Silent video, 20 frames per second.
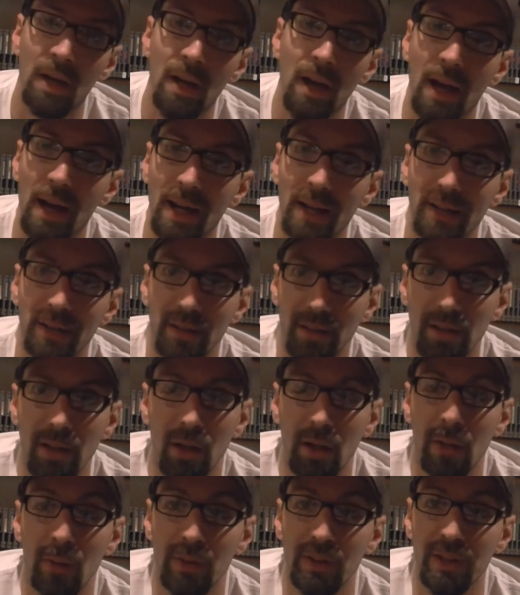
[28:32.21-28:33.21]
and you know
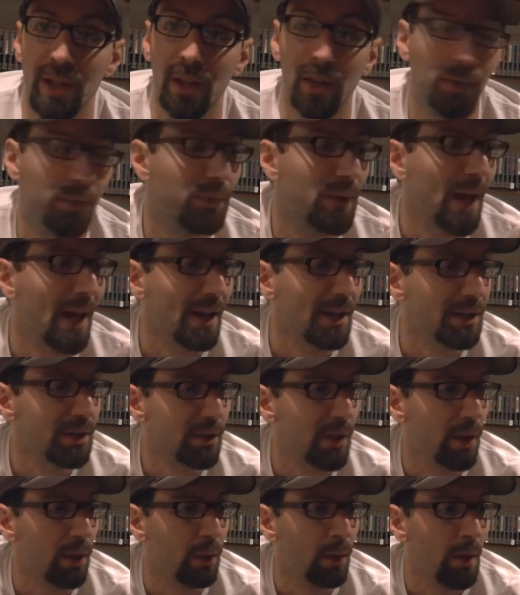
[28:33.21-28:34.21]
it was selling fast
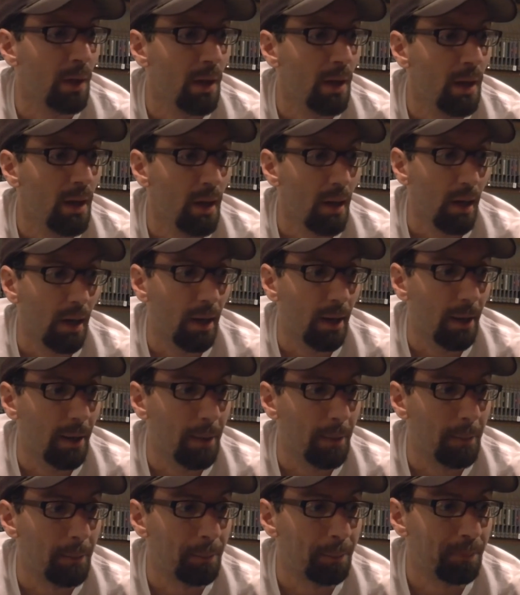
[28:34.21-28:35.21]
so
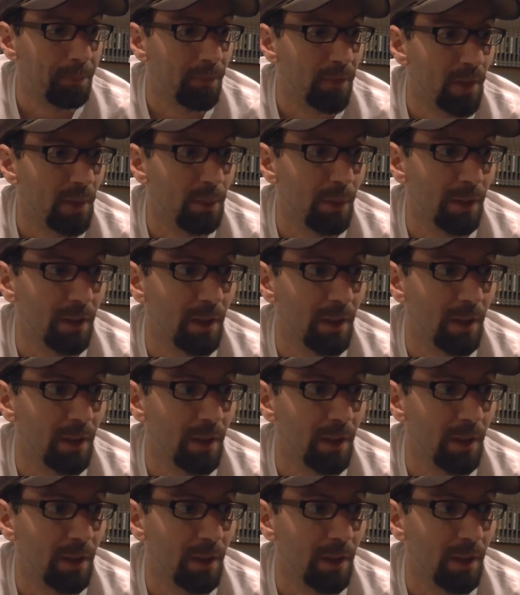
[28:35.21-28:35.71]
um, but